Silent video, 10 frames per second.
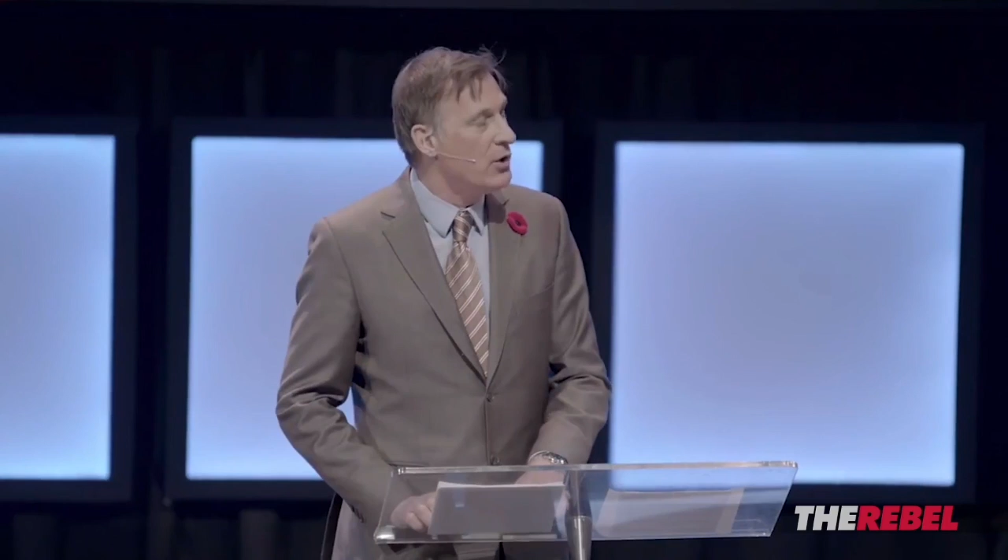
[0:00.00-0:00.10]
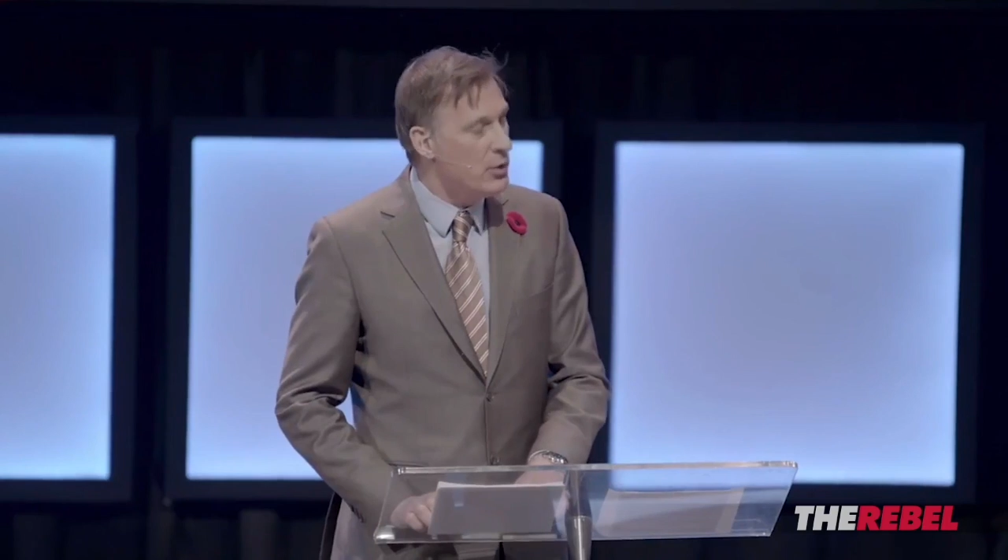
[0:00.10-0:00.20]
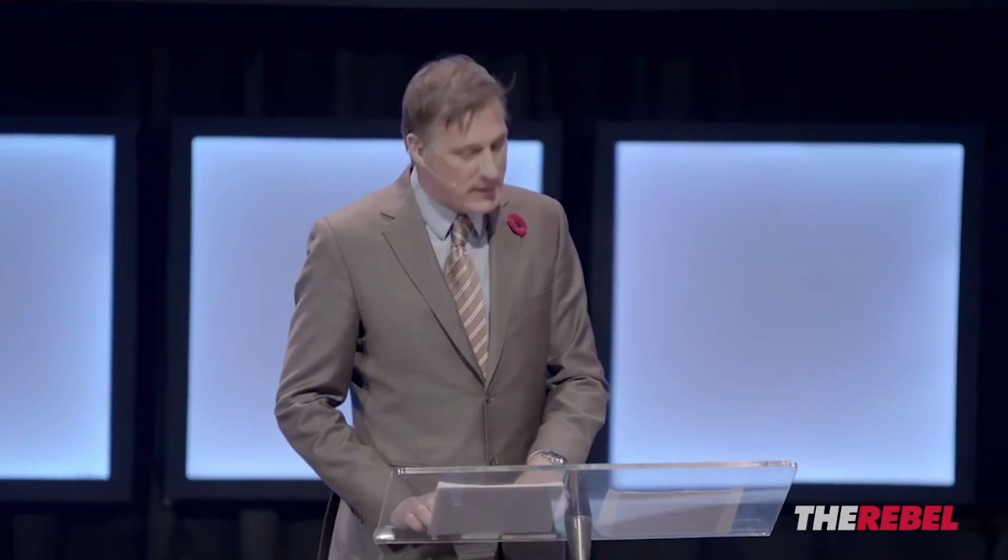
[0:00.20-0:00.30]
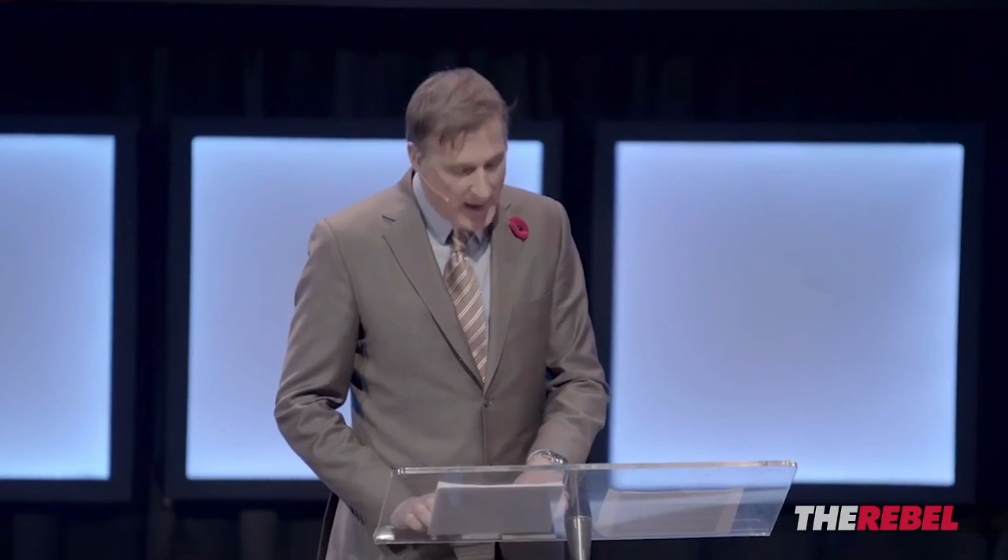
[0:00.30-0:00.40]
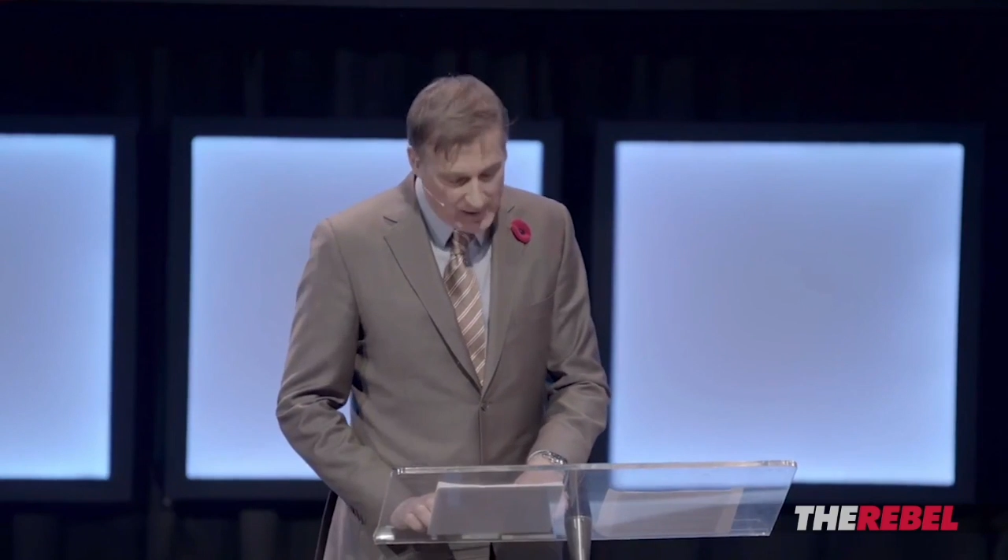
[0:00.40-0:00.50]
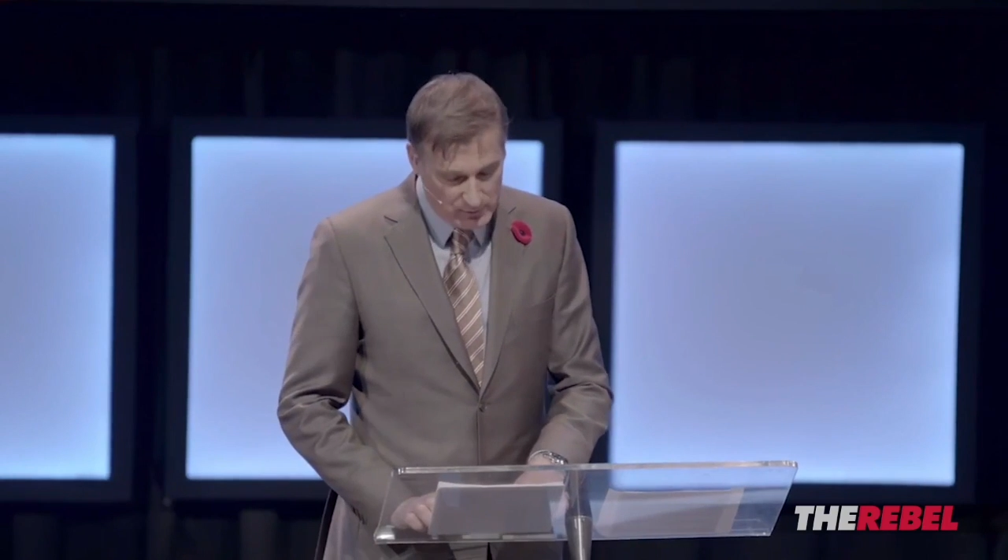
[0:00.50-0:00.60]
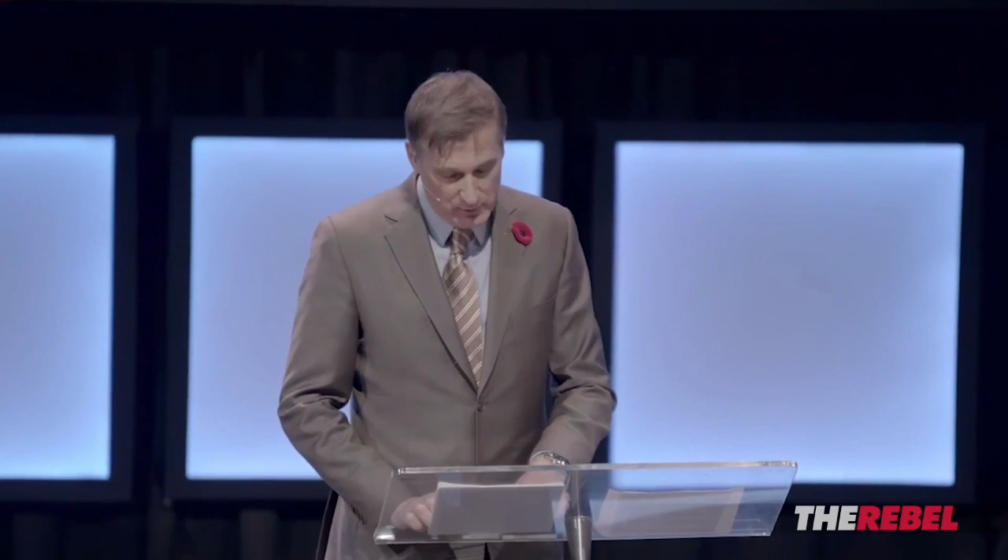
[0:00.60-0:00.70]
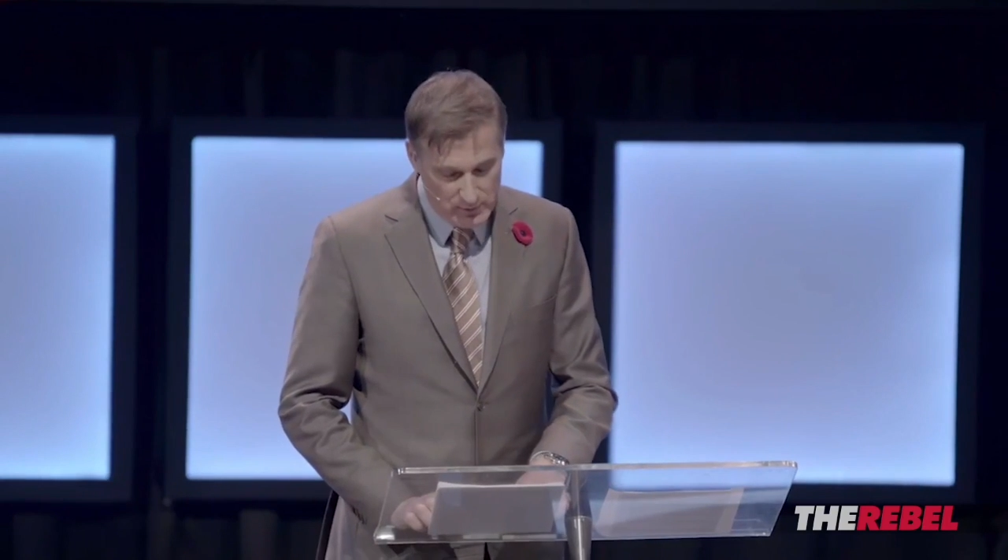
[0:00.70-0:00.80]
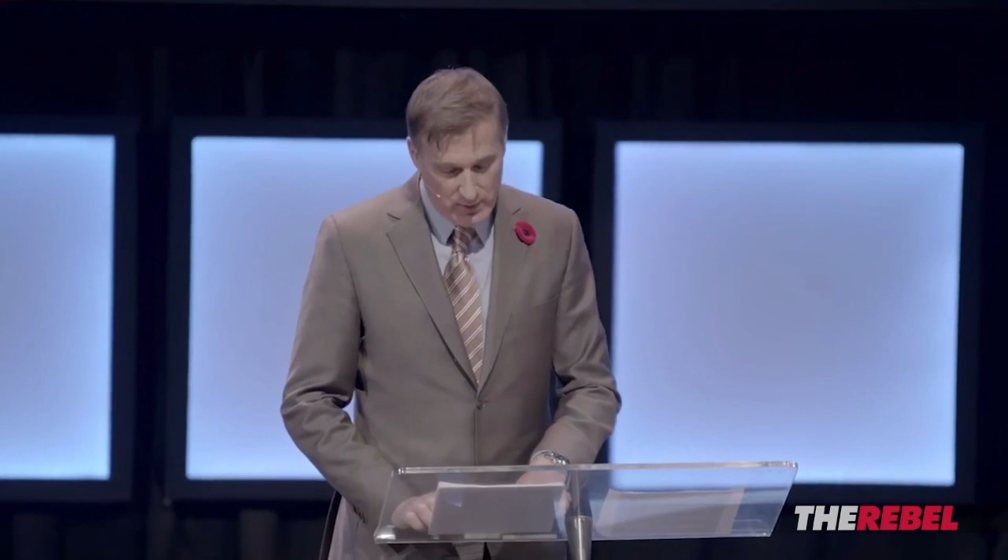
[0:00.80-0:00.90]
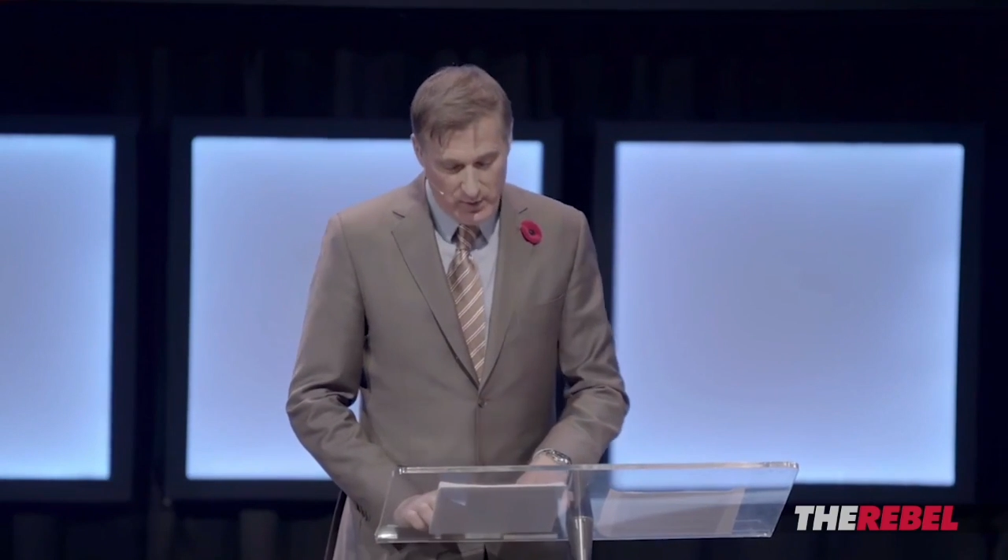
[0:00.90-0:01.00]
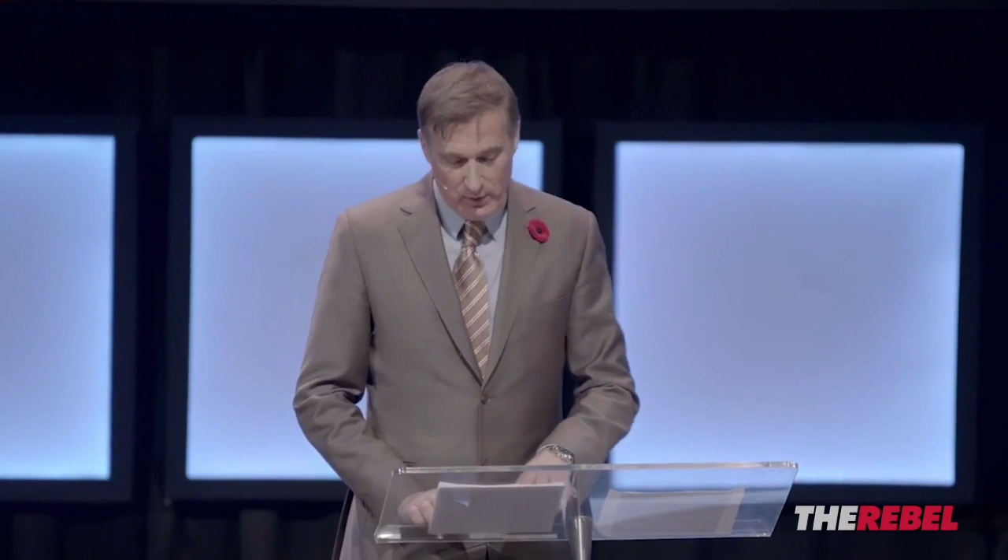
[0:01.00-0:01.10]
united